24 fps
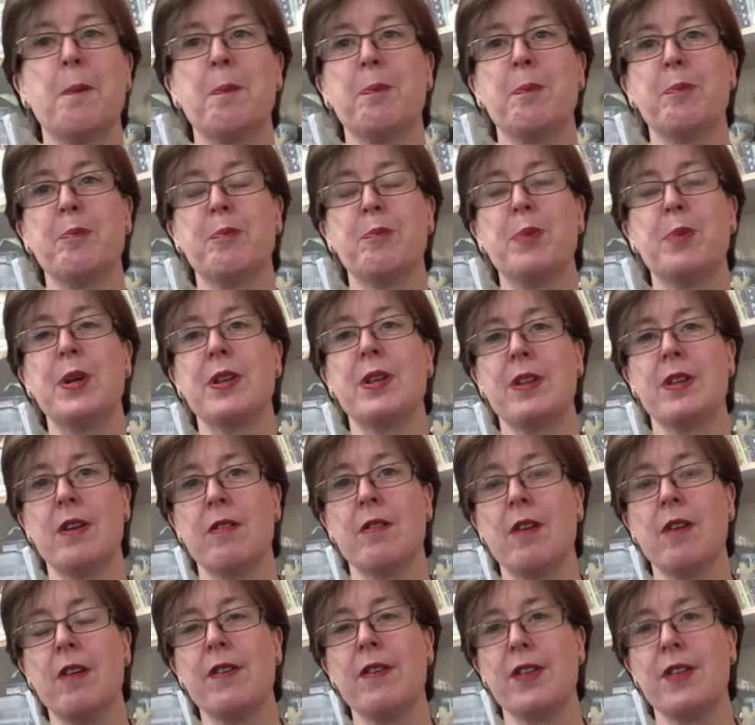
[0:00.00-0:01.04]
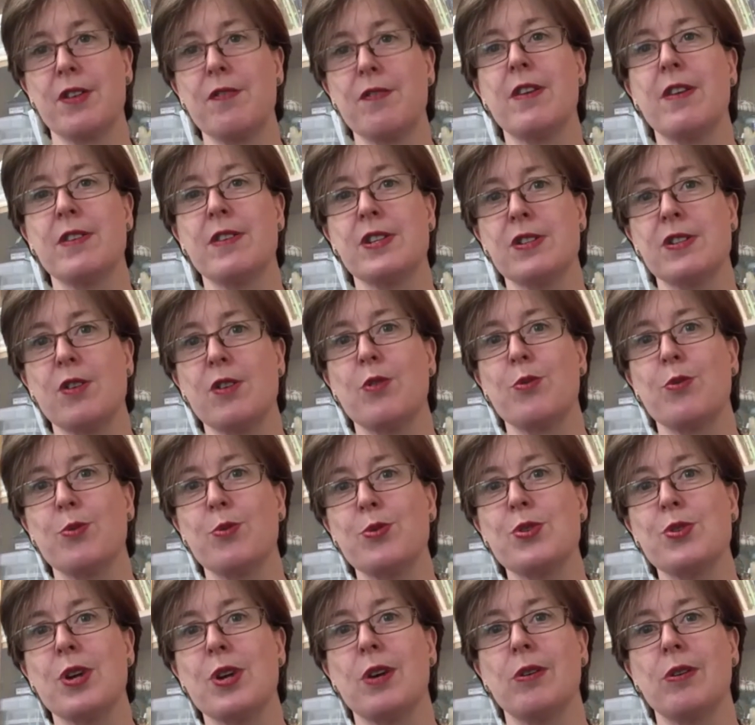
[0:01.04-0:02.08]
but there are other areas that are
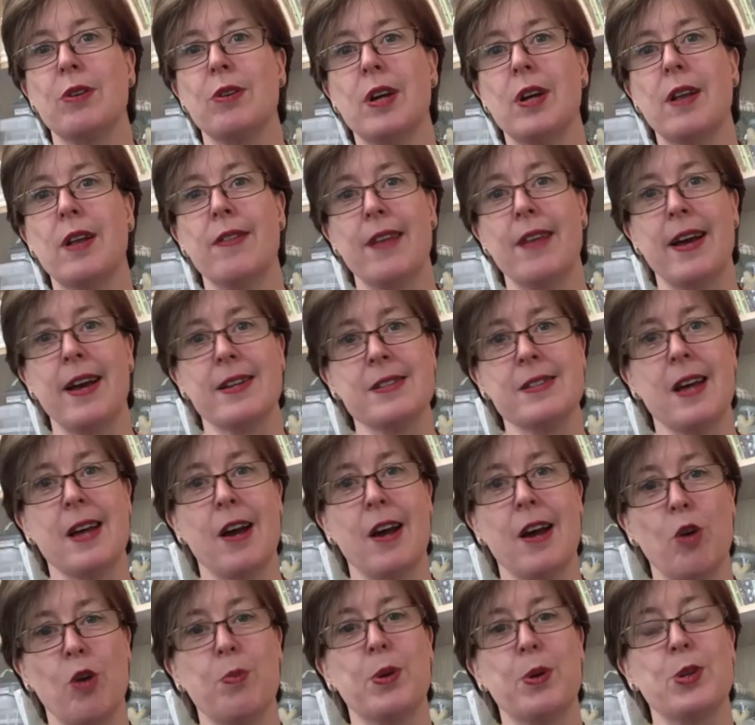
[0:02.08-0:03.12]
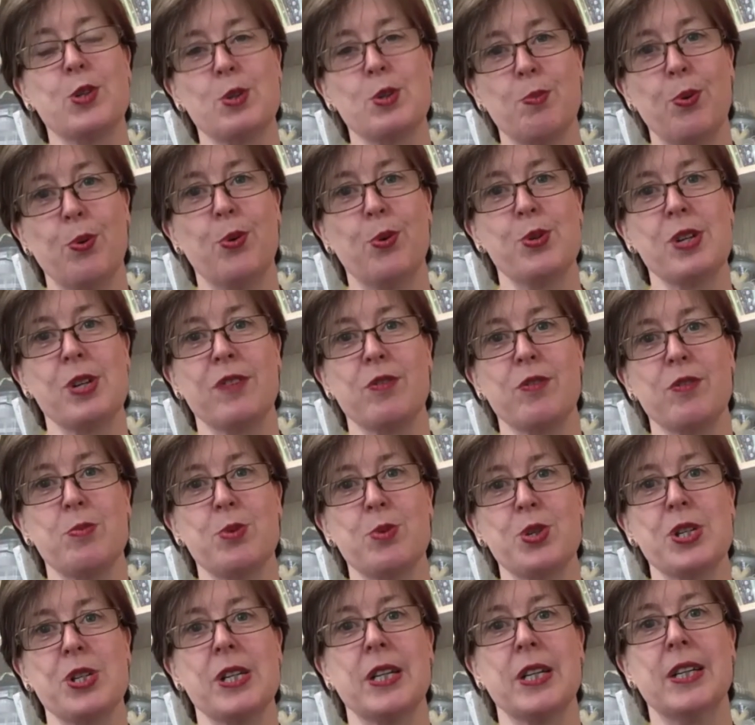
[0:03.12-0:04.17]
also there to help and support
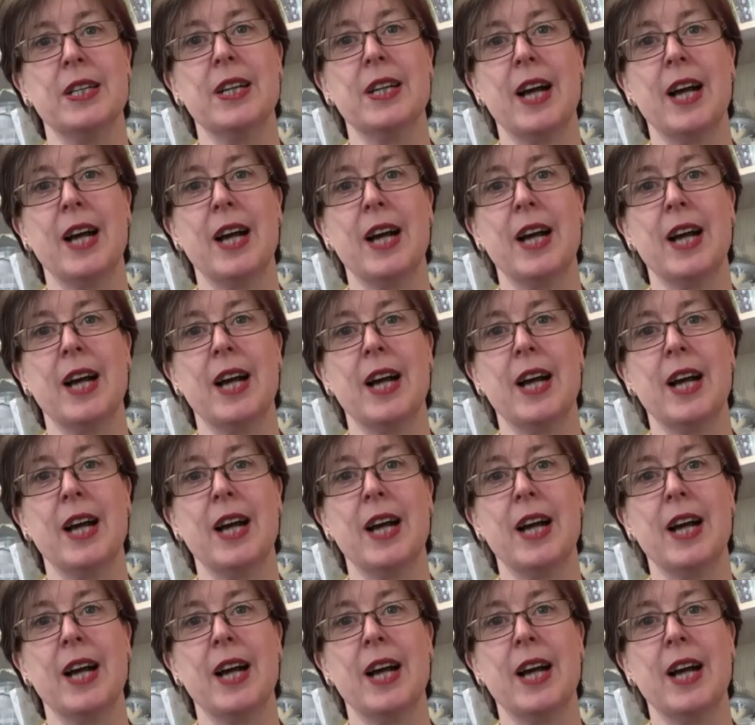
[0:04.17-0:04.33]
everybody.